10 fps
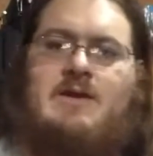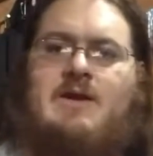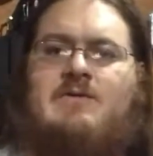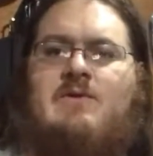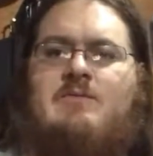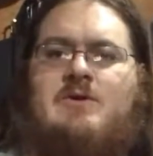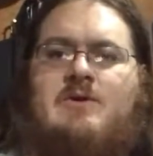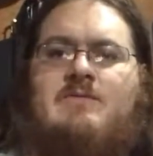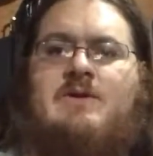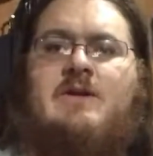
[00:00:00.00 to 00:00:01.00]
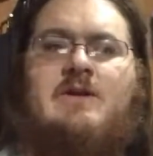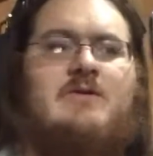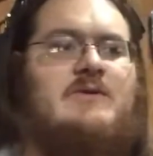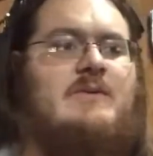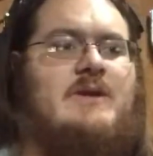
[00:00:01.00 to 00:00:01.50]
You guys, I'm sure you've seen it
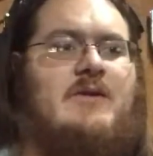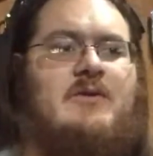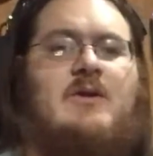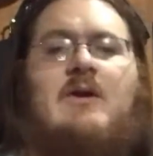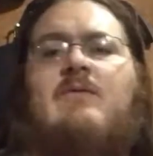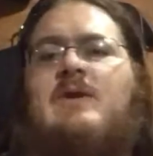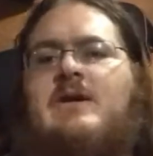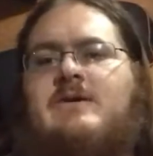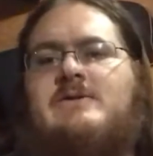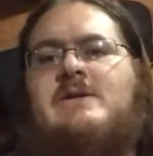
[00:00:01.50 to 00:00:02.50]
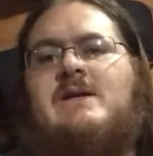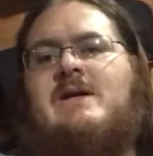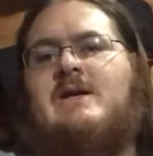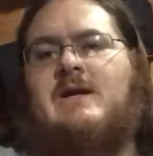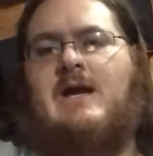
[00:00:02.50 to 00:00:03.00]
in some of the other cooking videos,
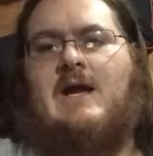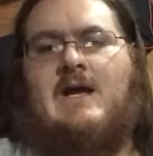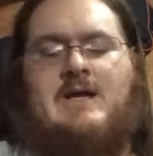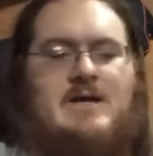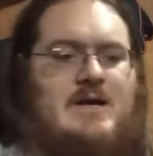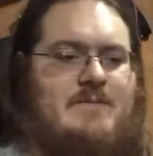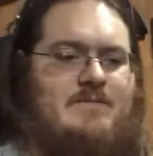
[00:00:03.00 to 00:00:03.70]
and